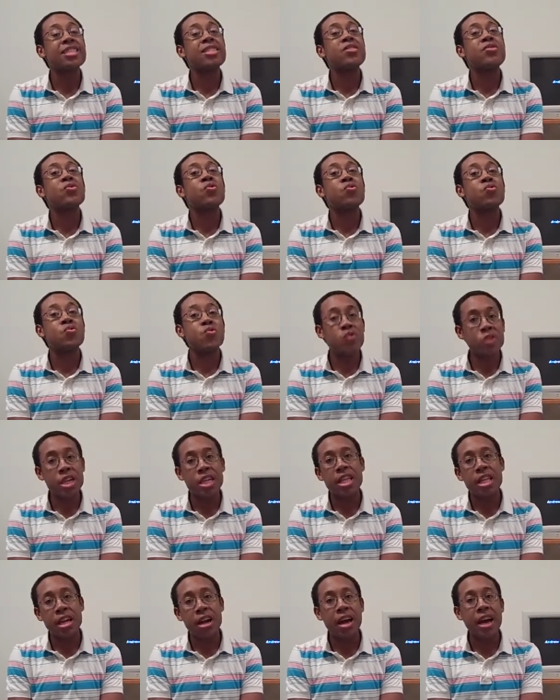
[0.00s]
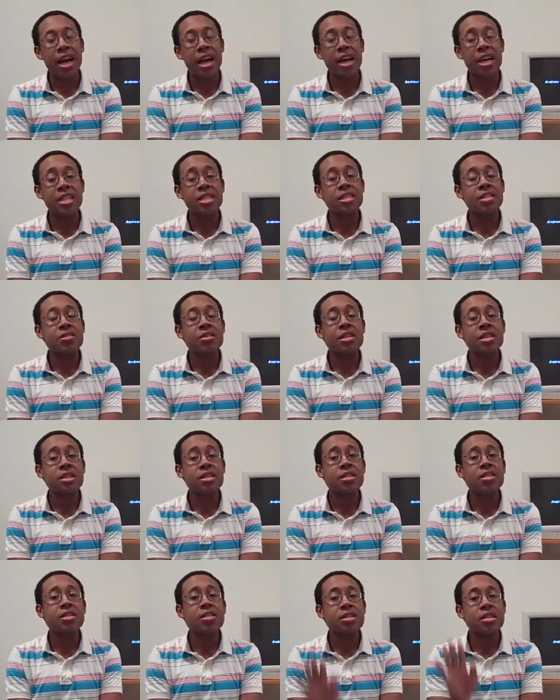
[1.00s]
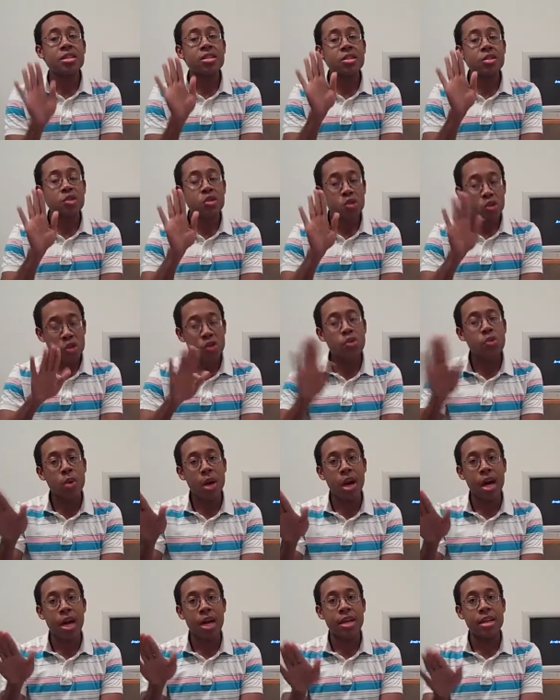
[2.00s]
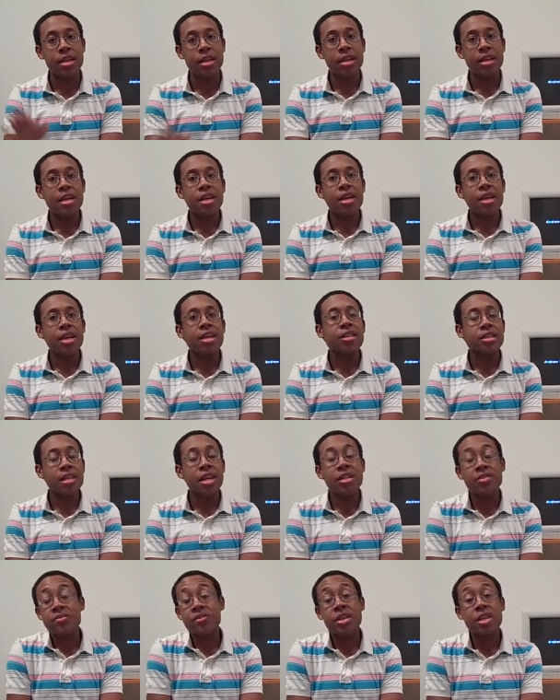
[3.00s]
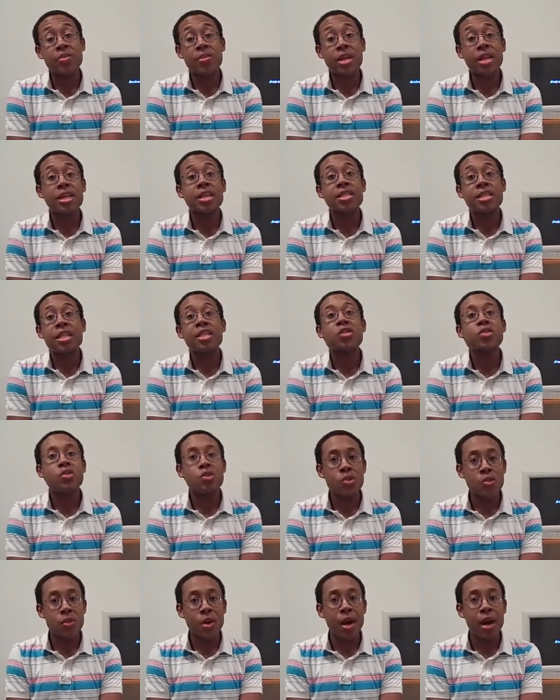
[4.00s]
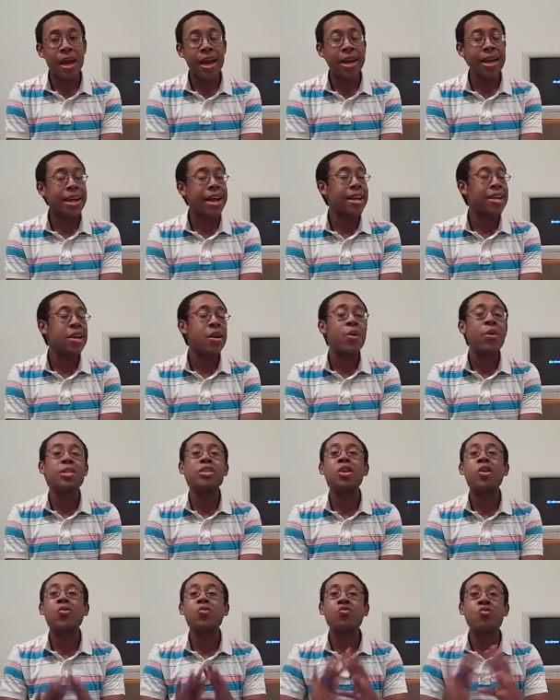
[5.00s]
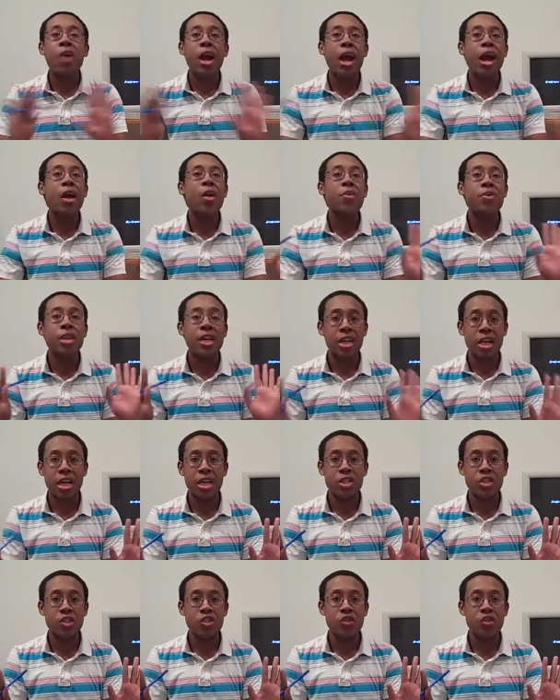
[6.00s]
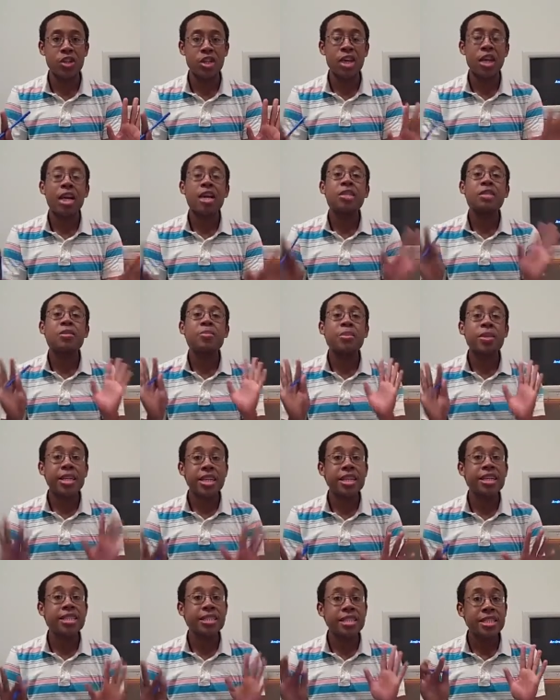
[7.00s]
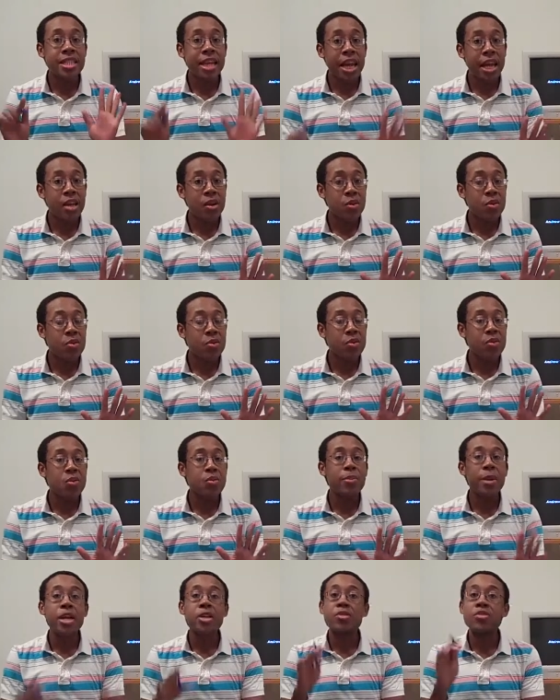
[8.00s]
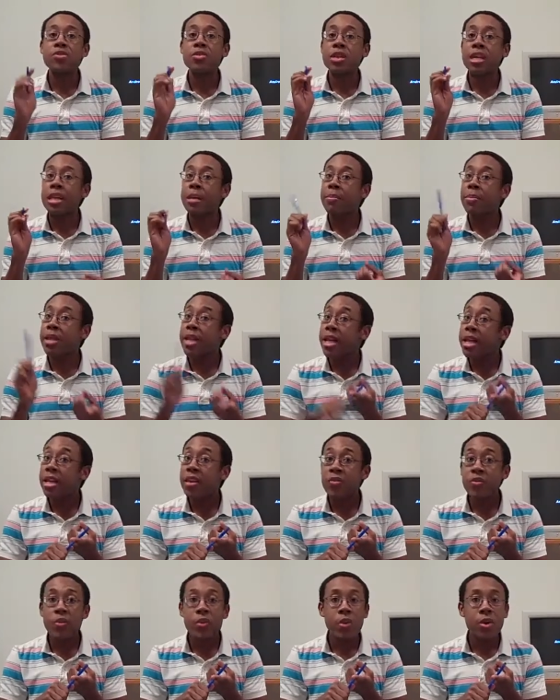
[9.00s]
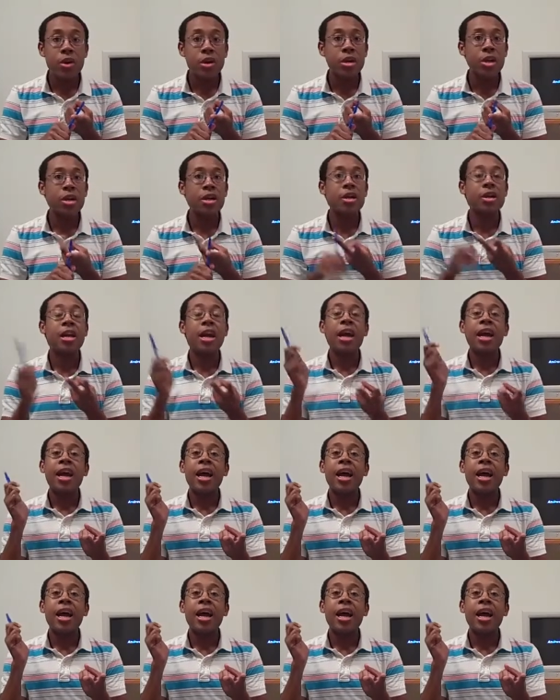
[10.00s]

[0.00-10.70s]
It's really hot. It's it's it's too hot. It, that's really what it is. It's too hot. And I know it's around the country. So please stay cool. Make sure you're getting plenty of water.